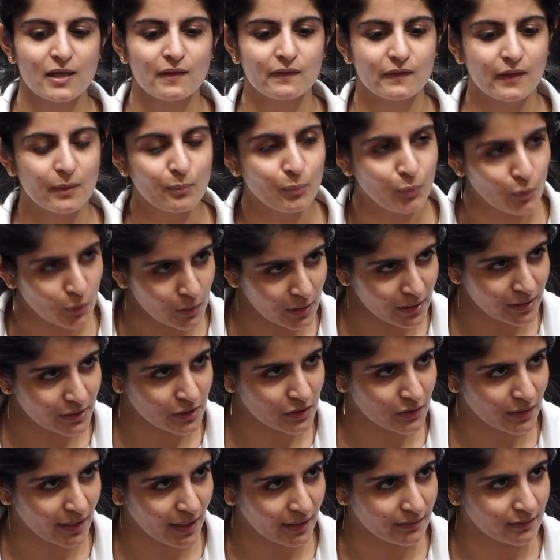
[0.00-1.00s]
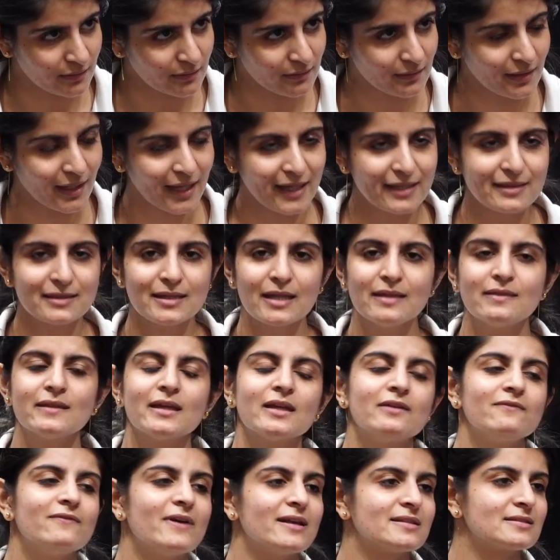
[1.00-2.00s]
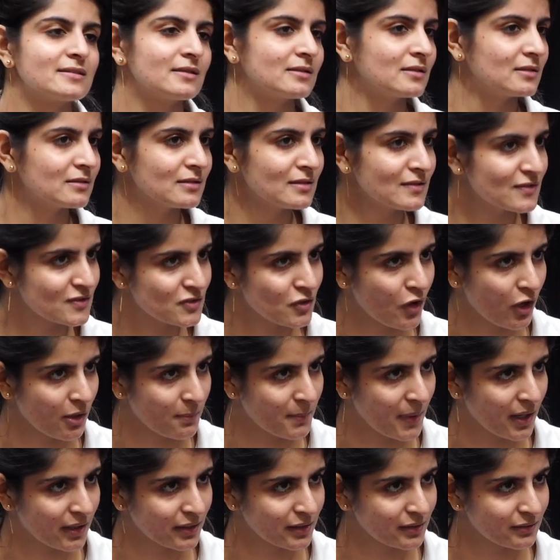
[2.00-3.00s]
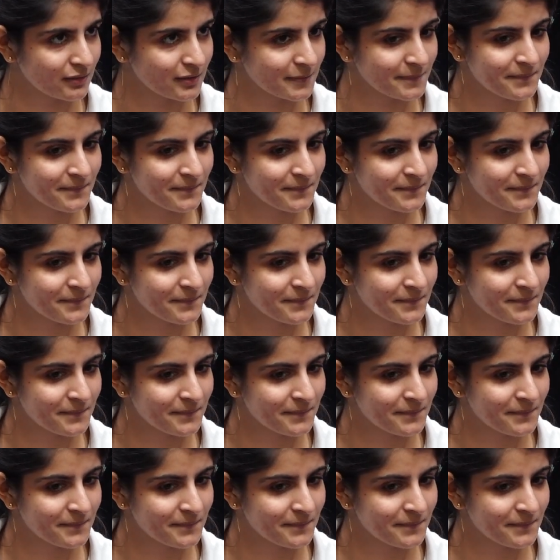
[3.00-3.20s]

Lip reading: They pool it together and then they invest it in the stock market.